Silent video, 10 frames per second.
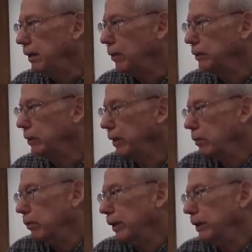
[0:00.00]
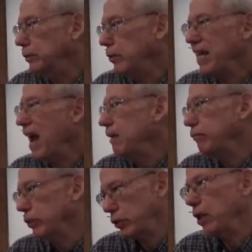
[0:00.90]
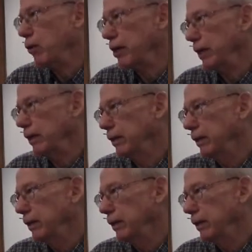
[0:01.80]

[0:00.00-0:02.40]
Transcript: Now, it's literally, it's the adversary.